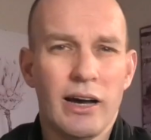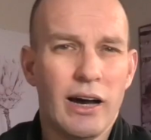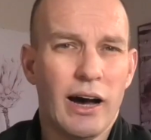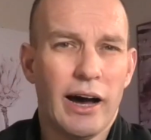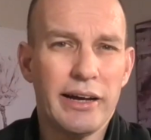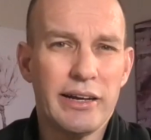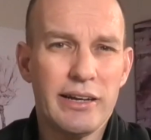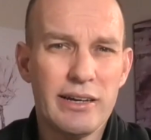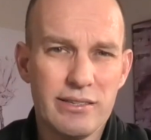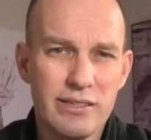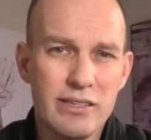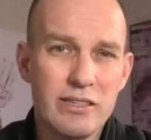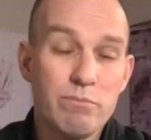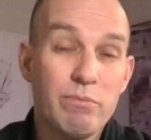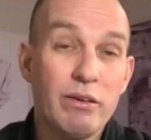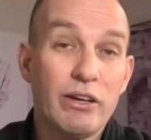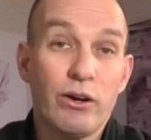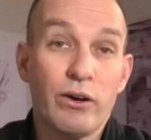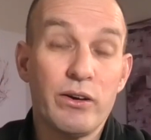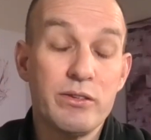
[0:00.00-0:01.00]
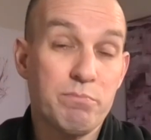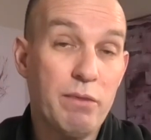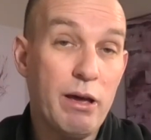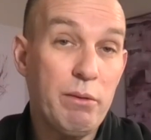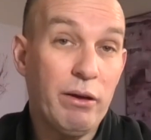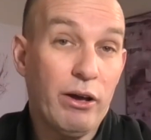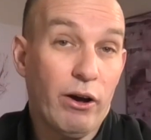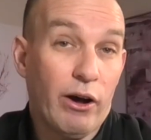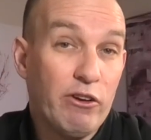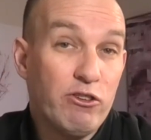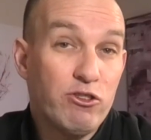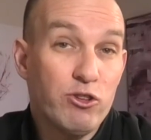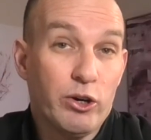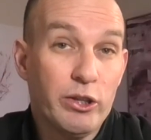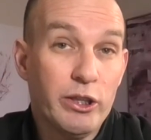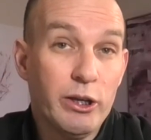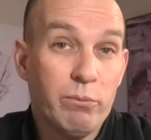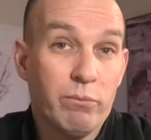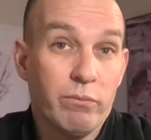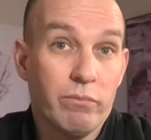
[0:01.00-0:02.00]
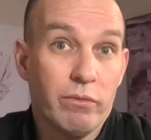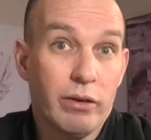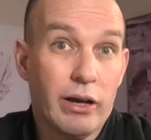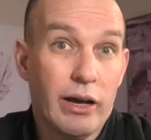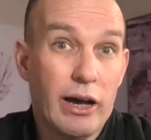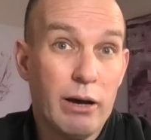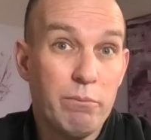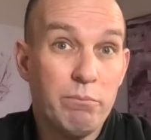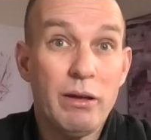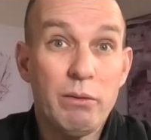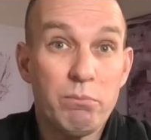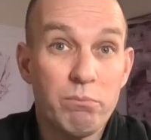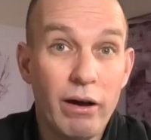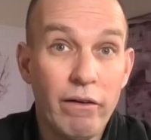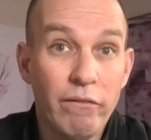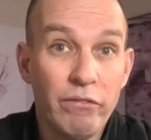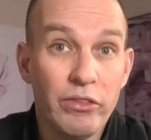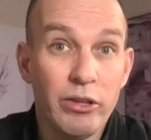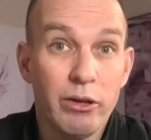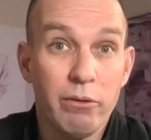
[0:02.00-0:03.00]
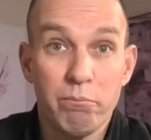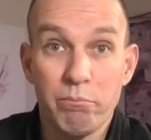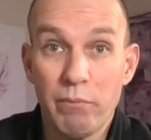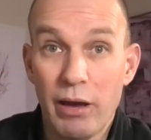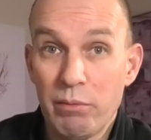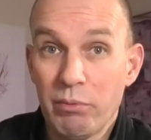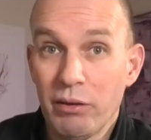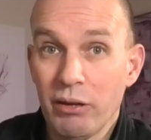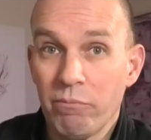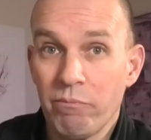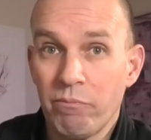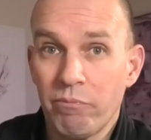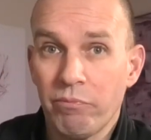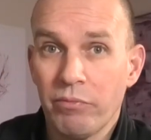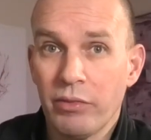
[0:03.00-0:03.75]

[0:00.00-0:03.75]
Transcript: I guess this is because maybe I joined them mid-month, maybe?